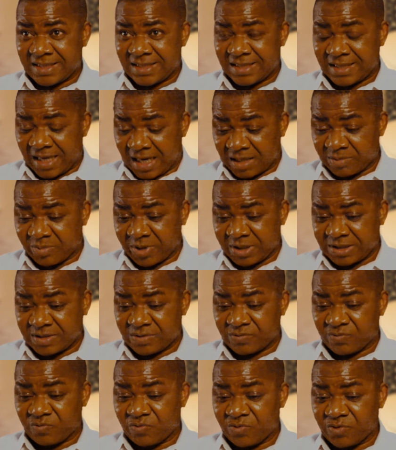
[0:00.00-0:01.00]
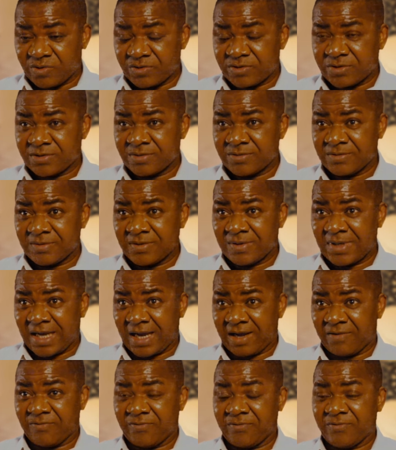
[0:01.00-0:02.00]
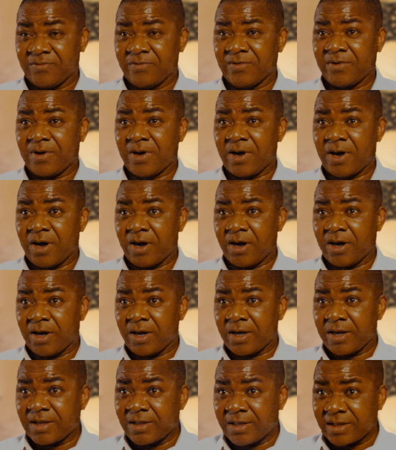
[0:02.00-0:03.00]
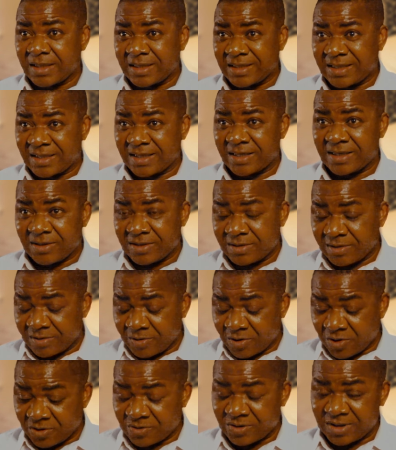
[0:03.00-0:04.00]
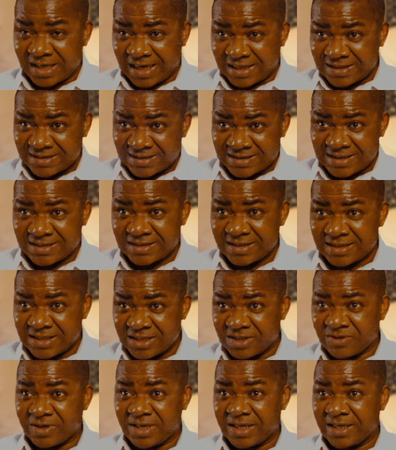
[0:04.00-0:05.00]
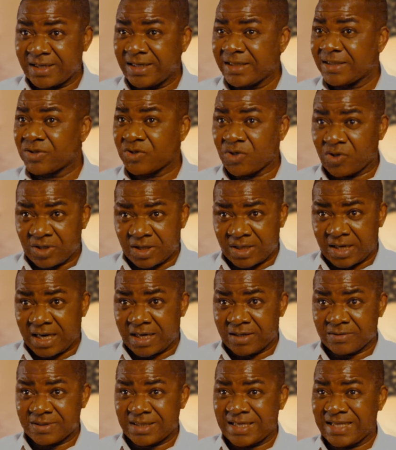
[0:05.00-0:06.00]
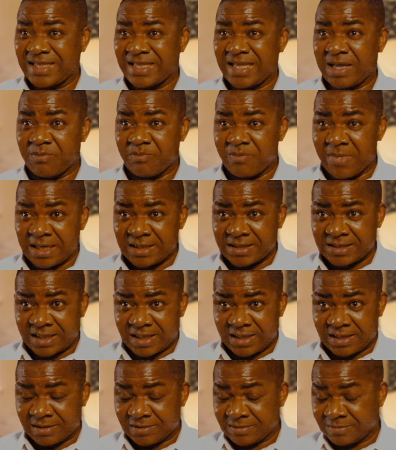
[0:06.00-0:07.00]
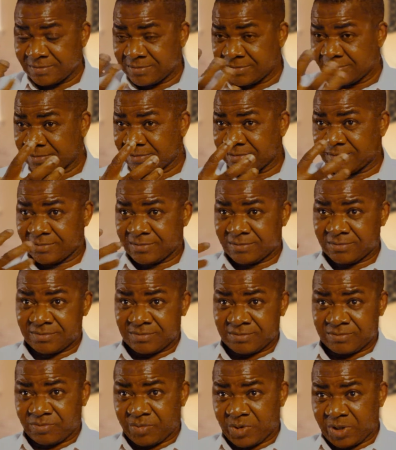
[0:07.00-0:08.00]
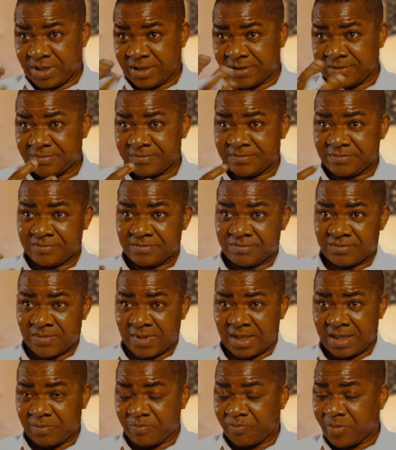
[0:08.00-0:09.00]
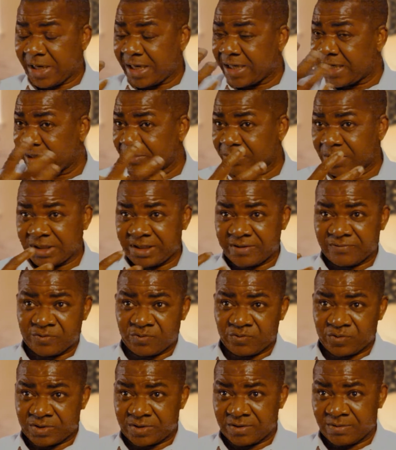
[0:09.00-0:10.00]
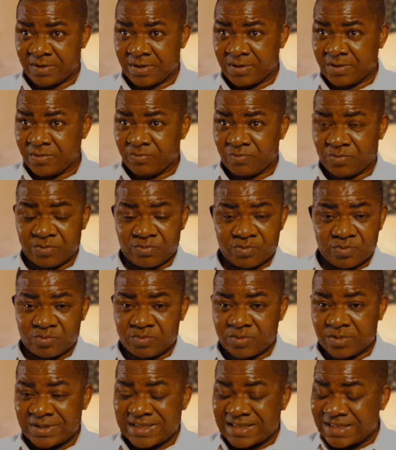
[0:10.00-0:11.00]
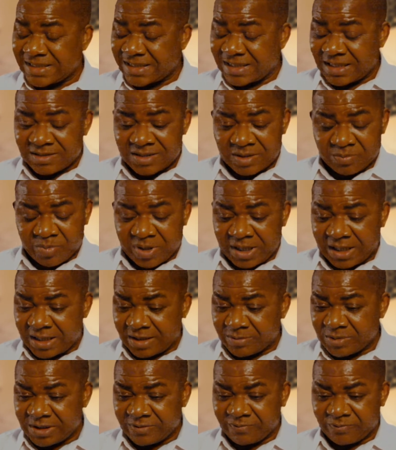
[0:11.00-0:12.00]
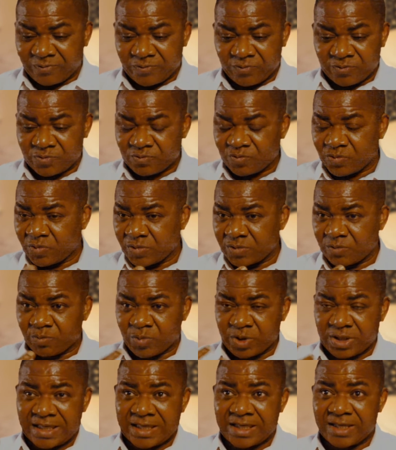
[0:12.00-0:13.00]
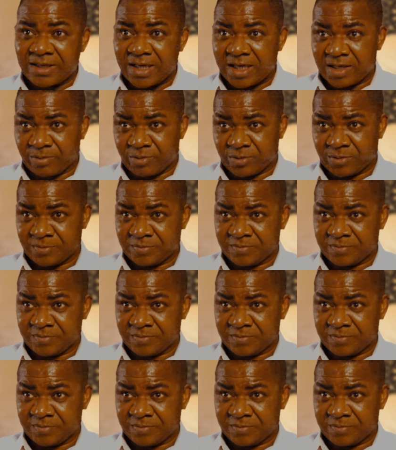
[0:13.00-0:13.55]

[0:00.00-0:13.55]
that person would have 360 degree turnaround in their mental being. The paradigm shift will, the, the, paradigm shift would be incredible.